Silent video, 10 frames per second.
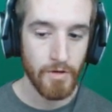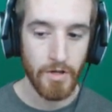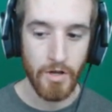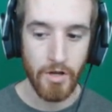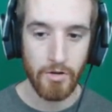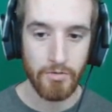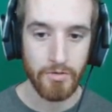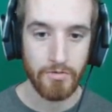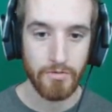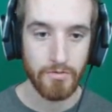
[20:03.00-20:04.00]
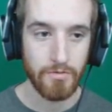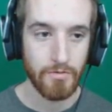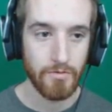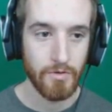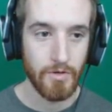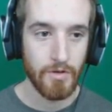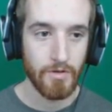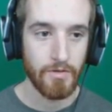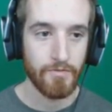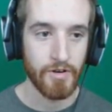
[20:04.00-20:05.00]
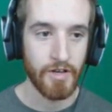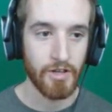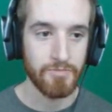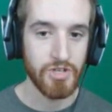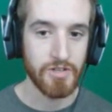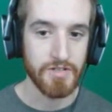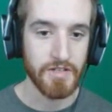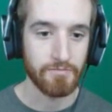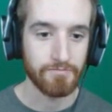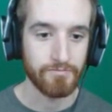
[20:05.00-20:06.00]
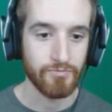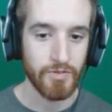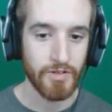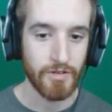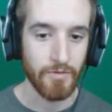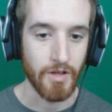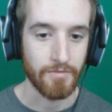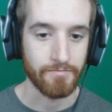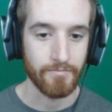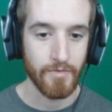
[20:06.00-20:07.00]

Reload! For an LMG, this thing really, well,